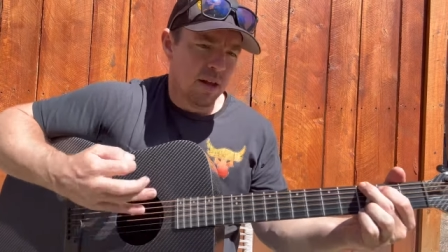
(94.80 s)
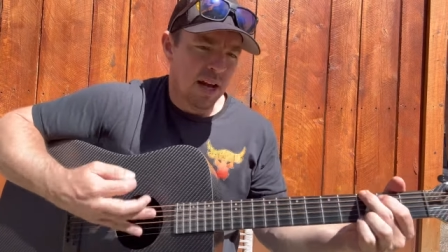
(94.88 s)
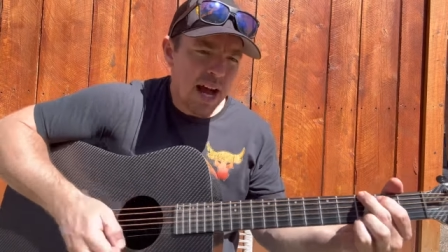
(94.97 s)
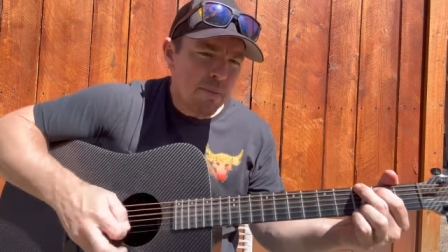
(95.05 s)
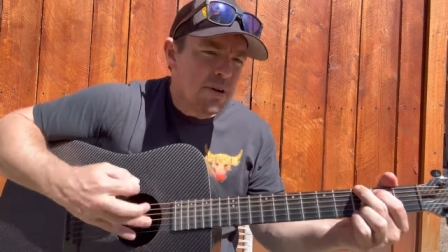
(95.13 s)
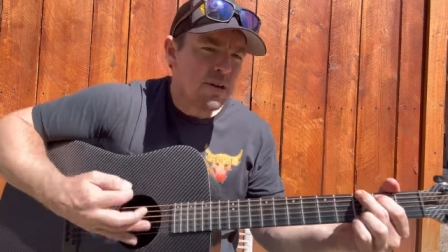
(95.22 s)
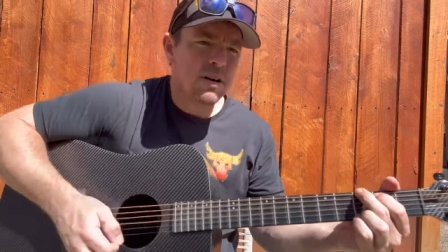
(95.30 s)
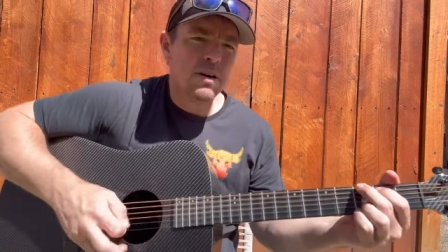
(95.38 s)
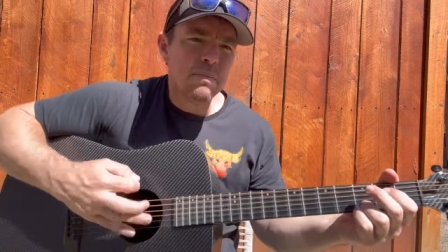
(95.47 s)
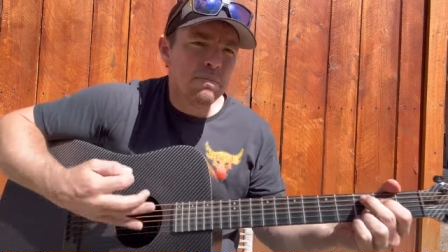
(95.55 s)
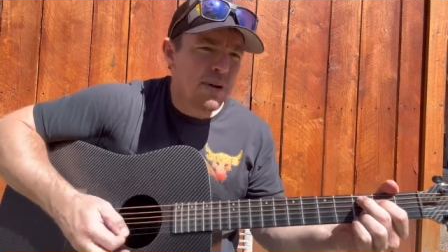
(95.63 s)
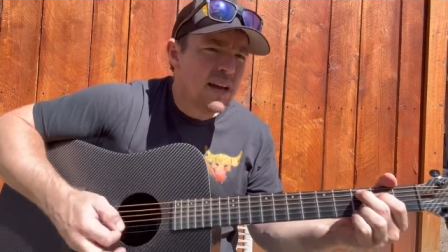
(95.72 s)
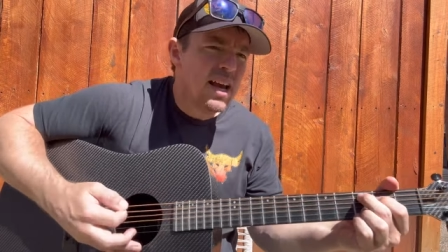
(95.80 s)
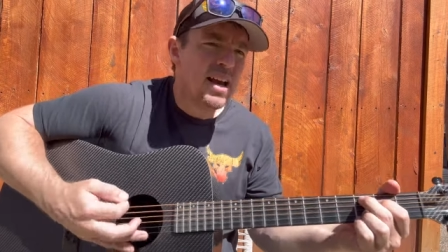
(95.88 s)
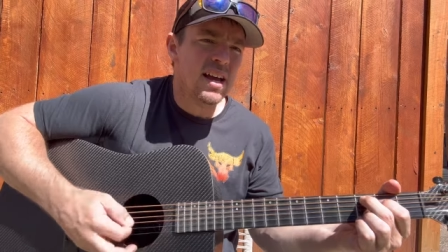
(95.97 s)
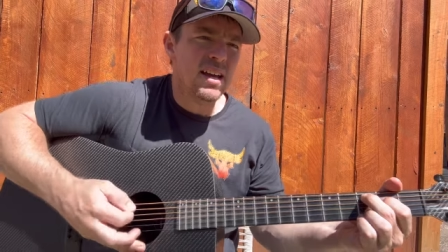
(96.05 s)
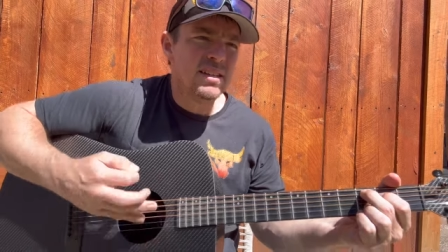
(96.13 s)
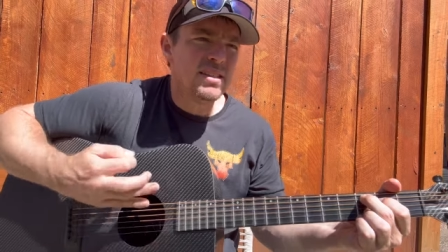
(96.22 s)
I'm gonna
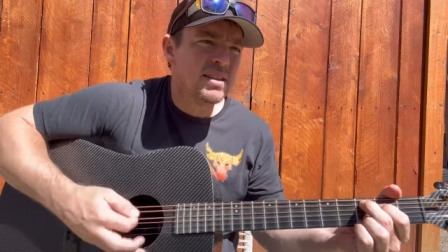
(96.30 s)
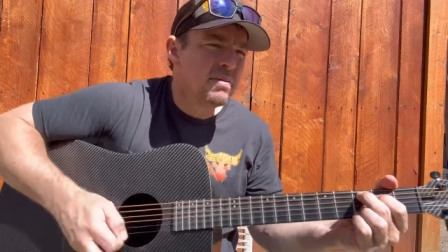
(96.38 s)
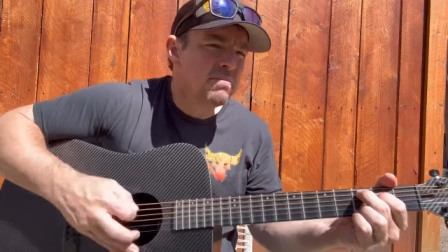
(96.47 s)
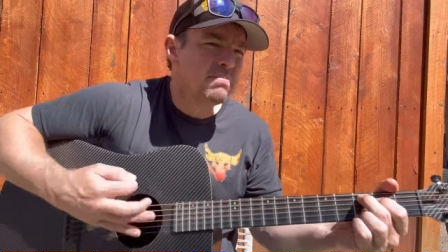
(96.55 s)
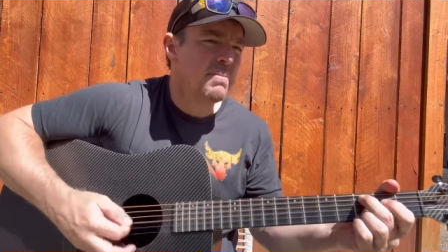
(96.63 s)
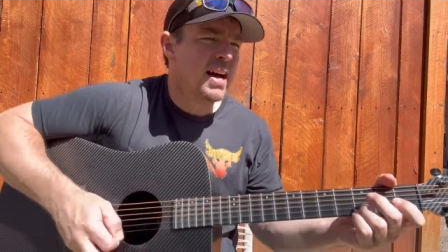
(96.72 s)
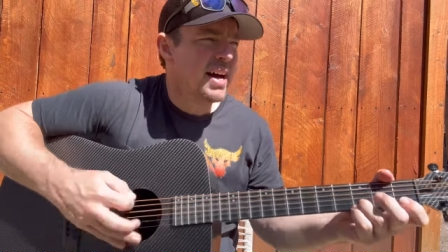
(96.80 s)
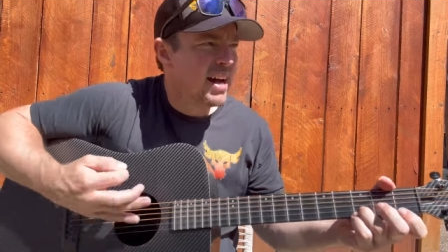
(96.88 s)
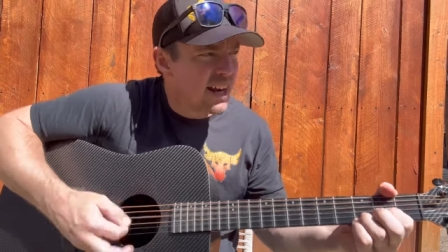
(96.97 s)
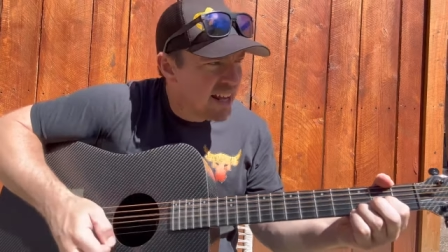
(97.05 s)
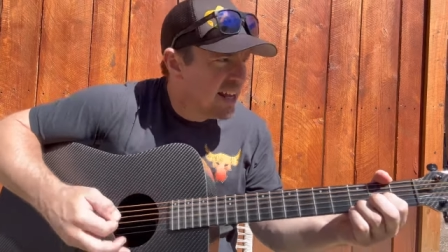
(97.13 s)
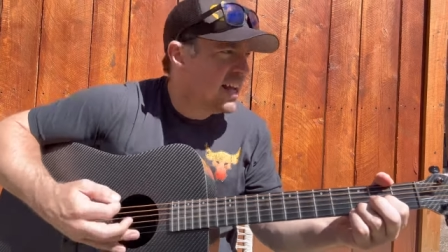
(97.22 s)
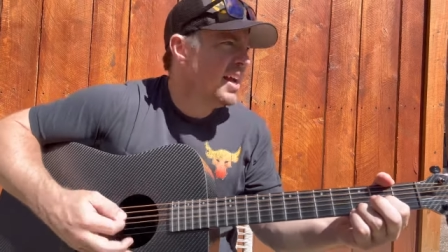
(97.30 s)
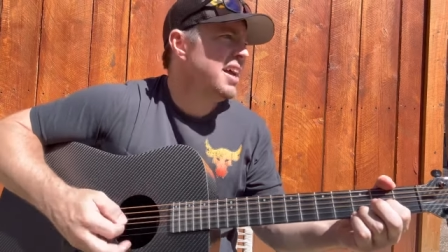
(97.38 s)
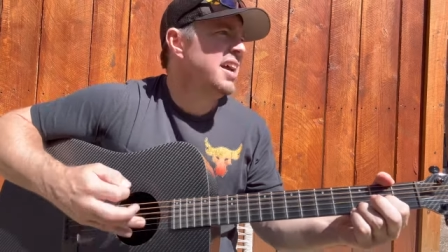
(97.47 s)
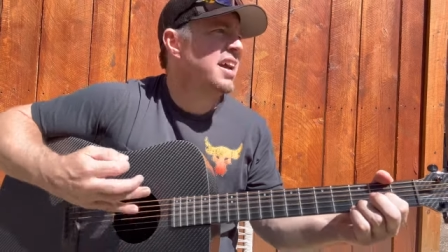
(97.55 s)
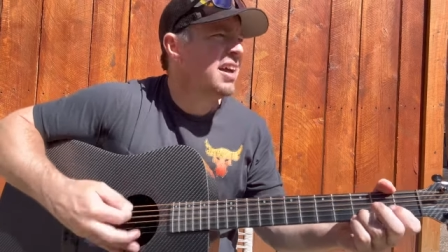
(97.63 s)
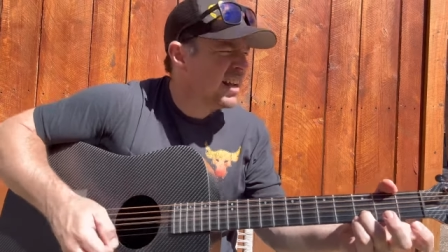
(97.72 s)
be
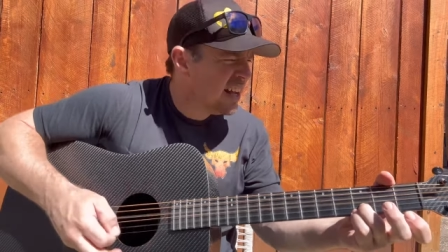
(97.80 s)
somebody.